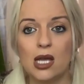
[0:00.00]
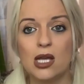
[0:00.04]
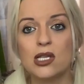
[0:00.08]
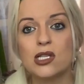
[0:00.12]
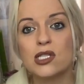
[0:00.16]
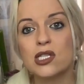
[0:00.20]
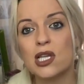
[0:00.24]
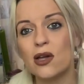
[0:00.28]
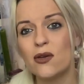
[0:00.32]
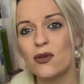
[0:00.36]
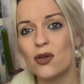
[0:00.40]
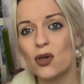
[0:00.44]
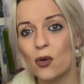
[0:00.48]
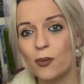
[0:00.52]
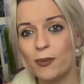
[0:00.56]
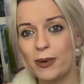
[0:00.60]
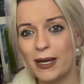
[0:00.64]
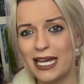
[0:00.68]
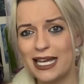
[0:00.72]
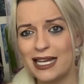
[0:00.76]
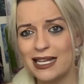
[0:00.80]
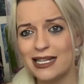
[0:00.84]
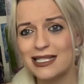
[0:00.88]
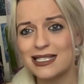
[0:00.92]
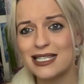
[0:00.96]
So your
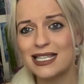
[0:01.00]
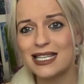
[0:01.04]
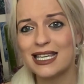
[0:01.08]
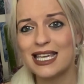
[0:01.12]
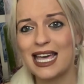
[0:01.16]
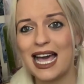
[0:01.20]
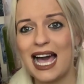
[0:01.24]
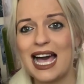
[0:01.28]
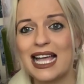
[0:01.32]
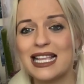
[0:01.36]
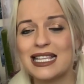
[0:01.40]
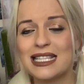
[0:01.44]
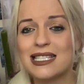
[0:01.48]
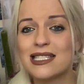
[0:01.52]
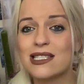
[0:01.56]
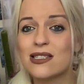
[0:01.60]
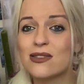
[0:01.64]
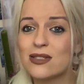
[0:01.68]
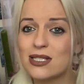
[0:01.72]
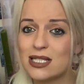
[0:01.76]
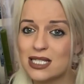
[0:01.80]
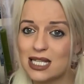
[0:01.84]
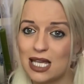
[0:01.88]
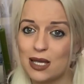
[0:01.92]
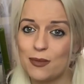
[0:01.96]
person can still
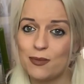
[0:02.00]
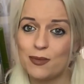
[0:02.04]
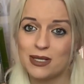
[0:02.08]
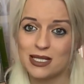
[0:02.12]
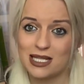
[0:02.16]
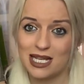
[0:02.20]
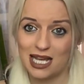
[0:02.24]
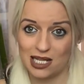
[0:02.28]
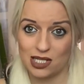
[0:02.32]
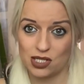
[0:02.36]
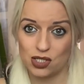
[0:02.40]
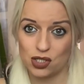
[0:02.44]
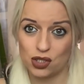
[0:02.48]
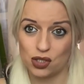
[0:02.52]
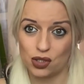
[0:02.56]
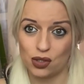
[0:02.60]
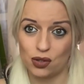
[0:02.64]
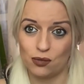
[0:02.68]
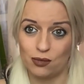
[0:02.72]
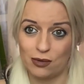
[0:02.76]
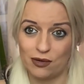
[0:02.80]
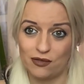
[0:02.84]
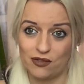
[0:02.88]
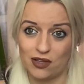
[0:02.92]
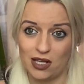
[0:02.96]
see
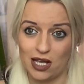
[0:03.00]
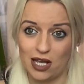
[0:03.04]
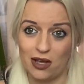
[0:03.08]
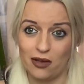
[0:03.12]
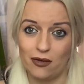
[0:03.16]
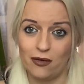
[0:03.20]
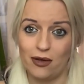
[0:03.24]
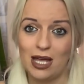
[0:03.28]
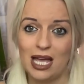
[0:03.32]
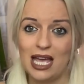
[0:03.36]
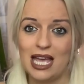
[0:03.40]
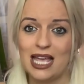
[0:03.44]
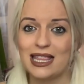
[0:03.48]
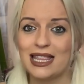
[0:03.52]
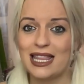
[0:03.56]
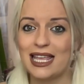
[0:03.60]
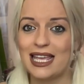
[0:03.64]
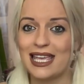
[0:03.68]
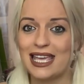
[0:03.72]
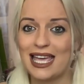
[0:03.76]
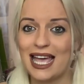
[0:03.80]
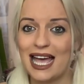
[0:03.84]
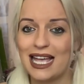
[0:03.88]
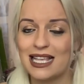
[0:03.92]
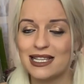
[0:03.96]
potential with you. They
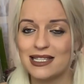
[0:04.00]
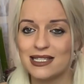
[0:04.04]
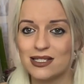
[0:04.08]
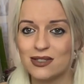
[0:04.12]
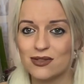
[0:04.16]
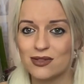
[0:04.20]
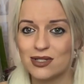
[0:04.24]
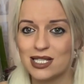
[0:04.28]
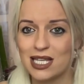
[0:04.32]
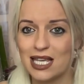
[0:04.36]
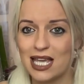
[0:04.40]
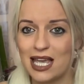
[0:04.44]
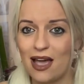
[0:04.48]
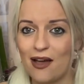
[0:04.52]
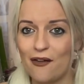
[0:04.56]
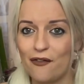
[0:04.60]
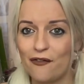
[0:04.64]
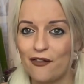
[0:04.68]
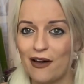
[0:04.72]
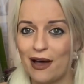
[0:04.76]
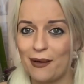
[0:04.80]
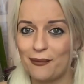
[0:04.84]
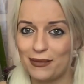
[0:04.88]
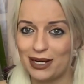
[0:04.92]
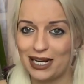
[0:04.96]
can still see a
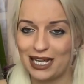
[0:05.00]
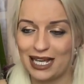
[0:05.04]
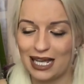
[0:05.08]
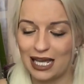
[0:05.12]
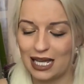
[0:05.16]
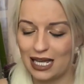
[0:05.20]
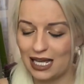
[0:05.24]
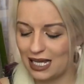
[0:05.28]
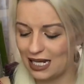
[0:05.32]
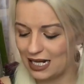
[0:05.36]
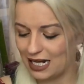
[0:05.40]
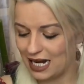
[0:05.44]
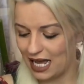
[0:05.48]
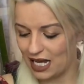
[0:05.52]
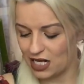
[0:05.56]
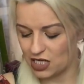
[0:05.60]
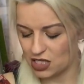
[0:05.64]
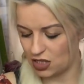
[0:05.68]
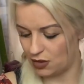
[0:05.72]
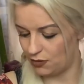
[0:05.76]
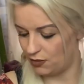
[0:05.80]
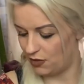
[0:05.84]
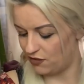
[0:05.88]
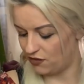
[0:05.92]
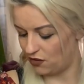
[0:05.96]
family
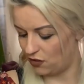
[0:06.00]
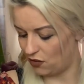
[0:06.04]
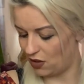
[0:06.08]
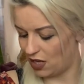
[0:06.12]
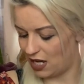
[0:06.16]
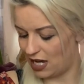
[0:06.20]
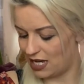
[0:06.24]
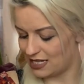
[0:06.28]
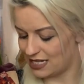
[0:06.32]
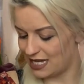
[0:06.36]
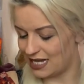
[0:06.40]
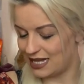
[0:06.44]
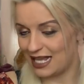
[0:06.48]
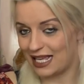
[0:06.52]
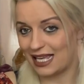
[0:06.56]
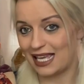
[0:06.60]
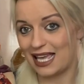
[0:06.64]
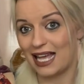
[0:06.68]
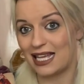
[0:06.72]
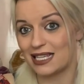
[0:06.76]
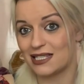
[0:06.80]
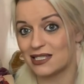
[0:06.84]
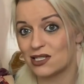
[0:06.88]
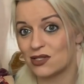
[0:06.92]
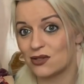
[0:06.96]
connection with you guys, and they
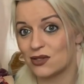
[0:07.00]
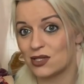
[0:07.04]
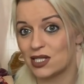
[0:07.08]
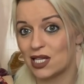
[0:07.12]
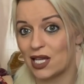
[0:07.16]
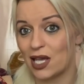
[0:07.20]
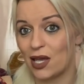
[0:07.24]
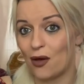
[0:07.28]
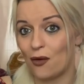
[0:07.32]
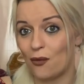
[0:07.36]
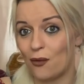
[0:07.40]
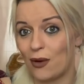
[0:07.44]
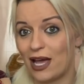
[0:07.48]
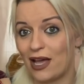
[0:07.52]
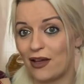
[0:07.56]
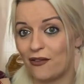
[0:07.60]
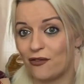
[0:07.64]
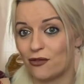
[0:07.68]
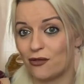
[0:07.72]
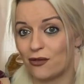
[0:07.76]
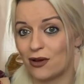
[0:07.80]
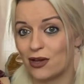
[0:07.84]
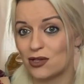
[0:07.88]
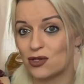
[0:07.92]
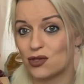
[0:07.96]
can still see a way
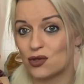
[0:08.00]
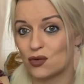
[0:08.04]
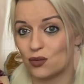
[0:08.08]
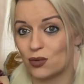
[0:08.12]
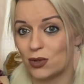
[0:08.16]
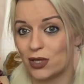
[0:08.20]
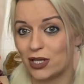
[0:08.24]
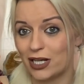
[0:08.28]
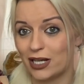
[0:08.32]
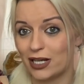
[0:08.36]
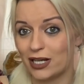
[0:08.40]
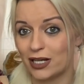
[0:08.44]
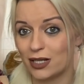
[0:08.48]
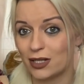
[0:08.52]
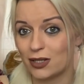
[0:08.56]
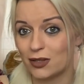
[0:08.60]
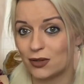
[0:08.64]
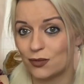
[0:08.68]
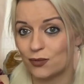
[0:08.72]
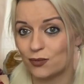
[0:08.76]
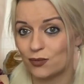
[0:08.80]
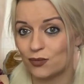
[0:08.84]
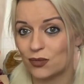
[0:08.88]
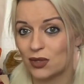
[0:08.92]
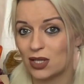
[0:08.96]
for it to work.
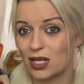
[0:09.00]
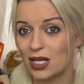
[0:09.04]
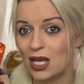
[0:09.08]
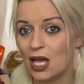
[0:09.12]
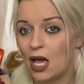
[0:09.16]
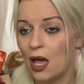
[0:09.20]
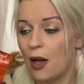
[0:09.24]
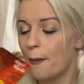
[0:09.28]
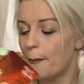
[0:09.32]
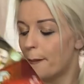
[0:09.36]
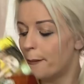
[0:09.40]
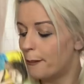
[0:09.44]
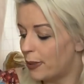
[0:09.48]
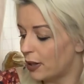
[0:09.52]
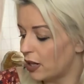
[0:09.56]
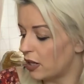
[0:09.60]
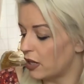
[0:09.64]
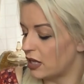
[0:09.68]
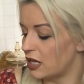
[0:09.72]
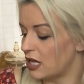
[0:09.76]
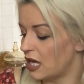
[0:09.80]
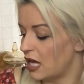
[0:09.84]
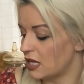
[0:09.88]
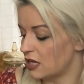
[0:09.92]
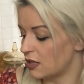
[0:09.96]

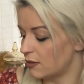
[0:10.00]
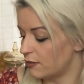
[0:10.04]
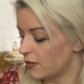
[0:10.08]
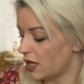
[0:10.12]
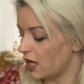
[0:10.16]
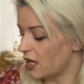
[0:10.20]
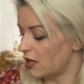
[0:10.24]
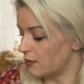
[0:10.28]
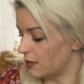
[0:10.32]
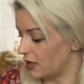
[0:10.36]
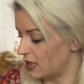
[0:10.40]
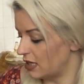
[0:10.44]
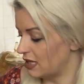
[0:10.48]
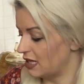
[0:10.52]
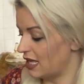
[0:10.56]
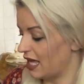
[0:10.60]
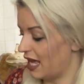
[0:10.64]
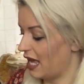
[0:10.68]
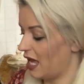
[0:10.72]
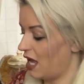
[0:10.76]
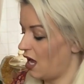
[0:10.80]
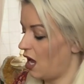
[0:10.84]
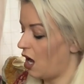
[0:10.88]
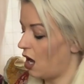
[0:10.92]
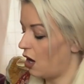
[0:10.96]
But at the moment,
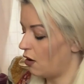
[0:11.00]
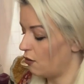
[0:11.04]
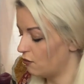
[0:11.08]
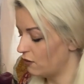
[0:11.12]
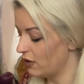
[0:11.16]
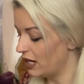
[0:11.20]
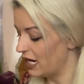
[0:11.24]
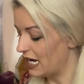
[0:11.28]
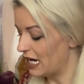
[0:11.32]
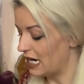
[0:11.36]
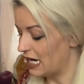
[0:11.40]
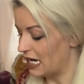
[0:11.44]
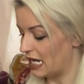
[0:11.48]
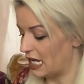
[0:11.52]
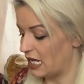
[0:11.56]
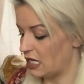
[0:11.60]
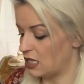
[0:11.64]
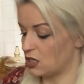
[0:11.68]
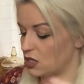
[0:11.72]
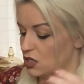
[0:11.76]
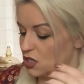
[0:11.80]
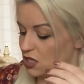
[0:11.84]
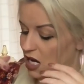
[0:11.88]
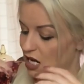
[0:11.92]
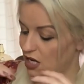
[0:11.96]
they are really
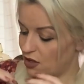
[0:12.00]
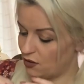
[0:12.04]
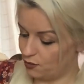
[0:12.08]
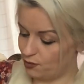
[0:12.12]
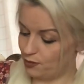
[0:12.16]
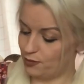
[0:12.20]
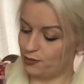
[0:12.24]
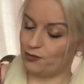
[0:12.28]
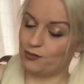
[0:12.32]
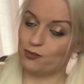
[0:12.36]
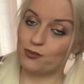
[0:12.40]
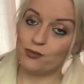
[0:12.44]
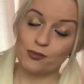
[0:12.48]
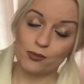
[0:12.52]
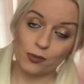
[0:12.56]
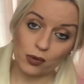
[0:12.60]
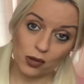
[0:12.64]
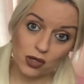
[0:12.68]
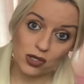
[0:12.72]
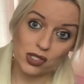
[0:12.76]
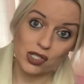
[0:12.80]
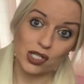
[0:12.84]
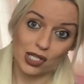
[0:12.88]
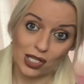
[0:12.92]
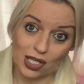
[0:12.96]
just kind of
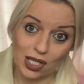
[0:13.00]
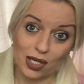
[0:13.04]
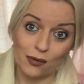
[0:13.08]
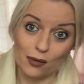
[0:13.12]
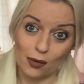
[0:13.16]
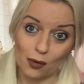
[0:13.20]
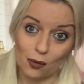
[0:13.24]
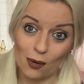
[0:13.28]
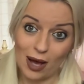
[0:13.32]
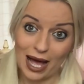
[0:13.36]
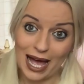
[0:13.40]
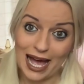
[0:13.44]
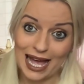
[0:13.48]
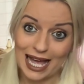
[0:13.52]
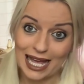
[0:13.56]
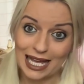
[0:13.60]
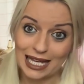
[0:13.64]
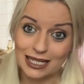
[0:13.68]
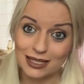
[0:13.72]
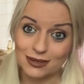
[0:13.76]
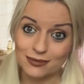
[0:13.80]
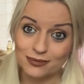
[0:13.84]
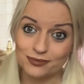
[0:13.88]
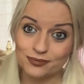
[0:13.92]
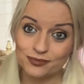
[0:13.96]
pushing you
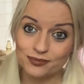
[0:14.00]
away.